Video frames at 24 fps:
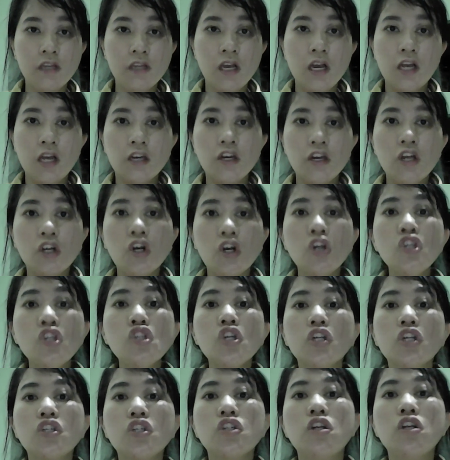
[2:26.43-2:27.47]
The
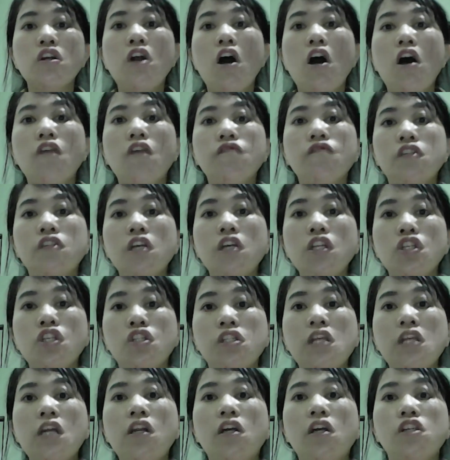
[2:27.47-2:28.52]
construction of such
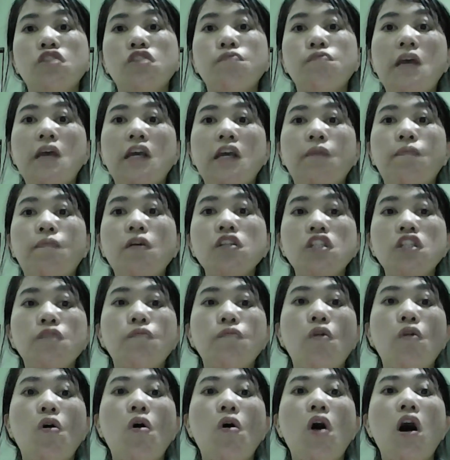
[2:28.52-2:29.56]
standards makes
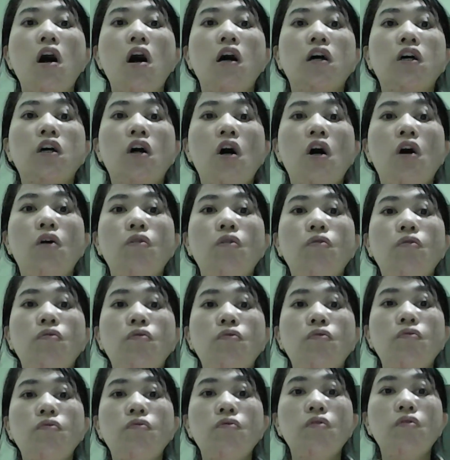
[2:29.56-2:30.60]
possible
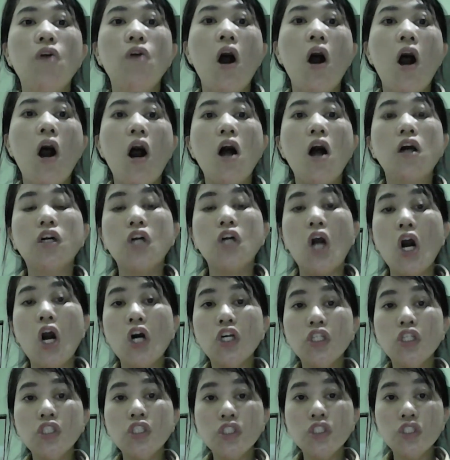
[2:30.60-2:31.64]
a
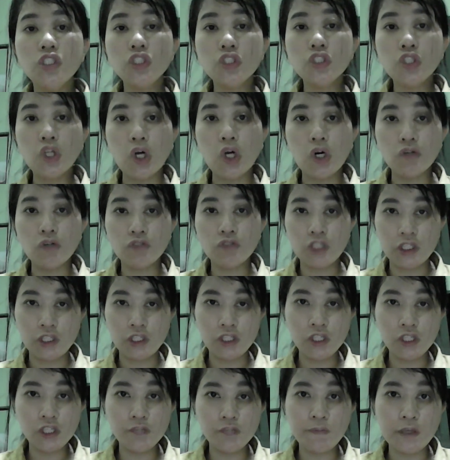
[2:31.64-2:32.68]

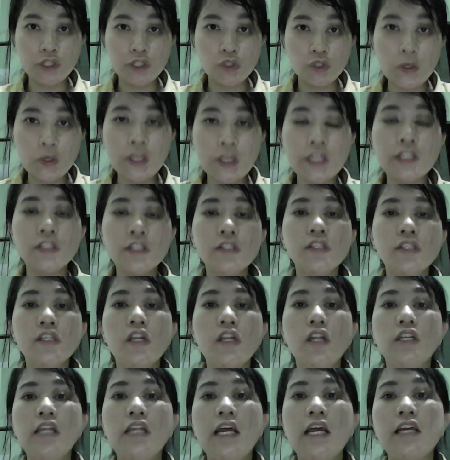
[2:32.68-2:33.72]
concordance between
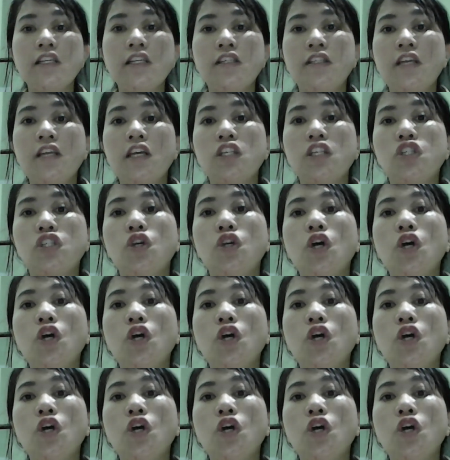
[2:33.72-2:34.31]
standardized test